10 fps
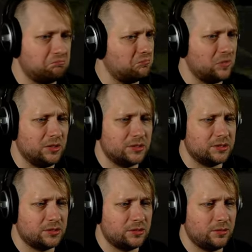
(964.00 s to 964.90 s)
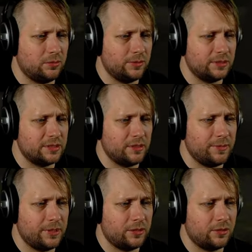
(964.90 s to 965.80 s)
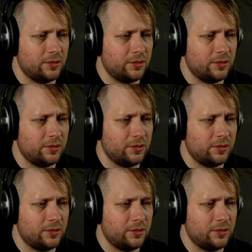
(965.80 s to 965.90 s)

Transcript: let's go back to the abandoned car